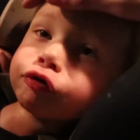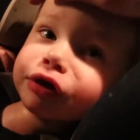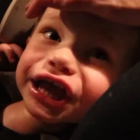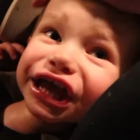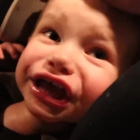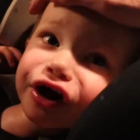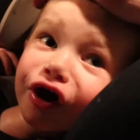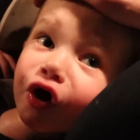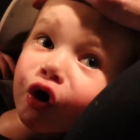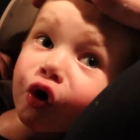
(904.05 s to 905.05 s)
You ready to get
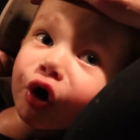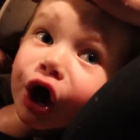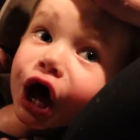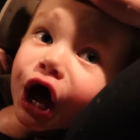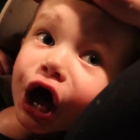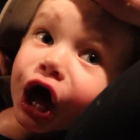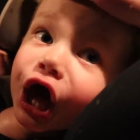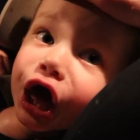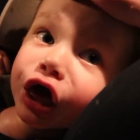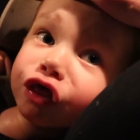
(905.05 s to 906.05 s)

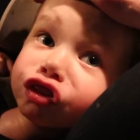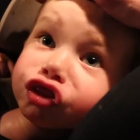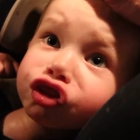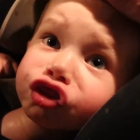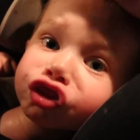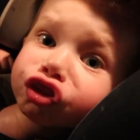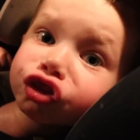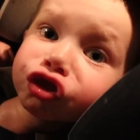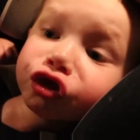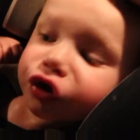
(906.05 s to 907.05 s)
out?
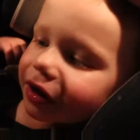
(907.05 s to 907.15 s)
What?